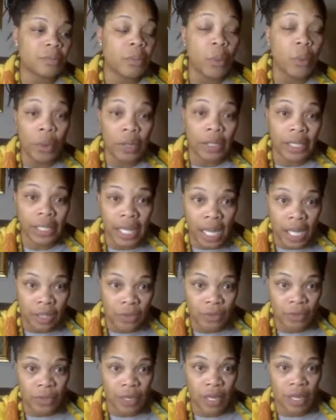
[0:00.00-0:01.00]
poorly
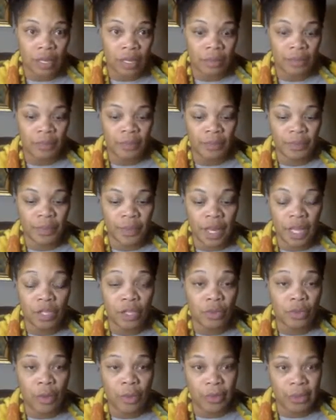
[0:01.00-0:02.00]

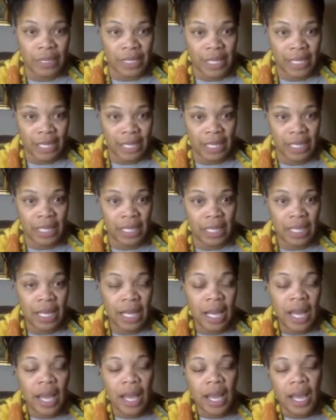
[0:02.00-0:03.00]
underrepresented,
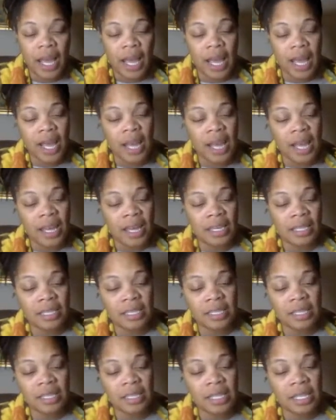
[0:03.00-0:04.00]

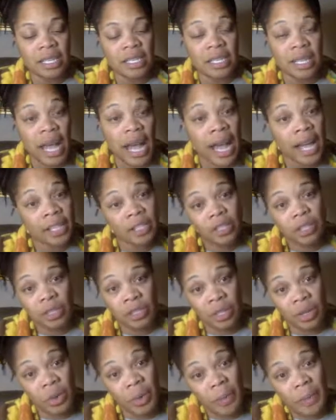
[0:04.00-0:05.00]
and it's
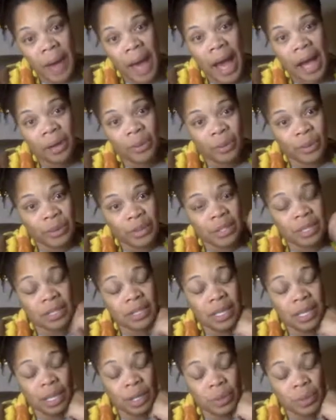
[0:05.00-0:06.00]
actually going backwards.
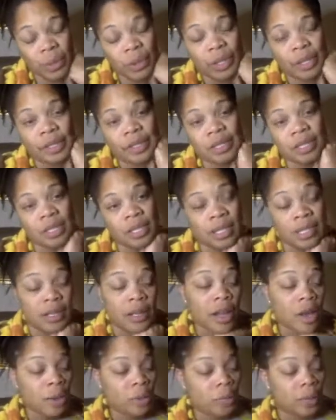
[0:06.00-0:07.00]
It's getting worse.
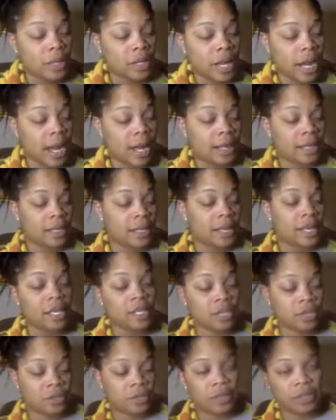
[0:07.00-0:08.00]
And we're not
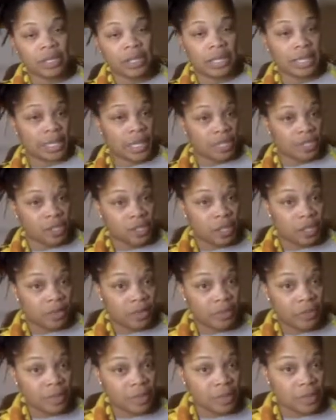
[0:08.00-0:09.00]
entering in
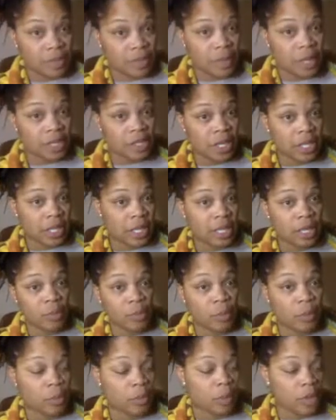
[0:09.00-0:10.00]
engineering fields as much. And
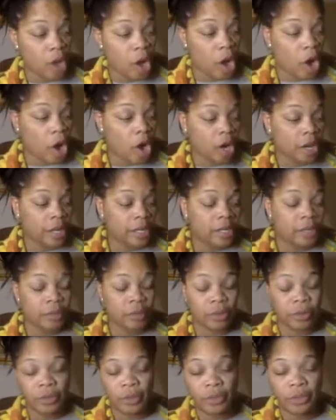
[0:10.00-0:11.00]
then when we are in
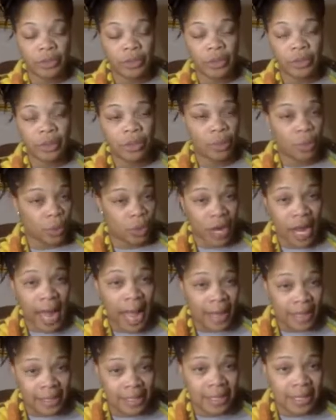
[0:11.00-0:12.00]
new career fields, we're
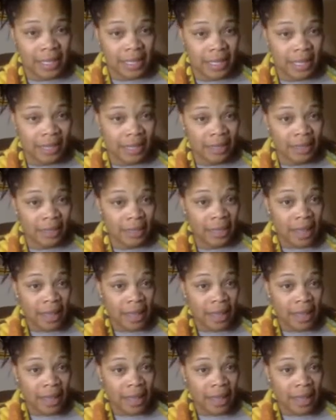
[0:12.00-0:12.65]
exiting.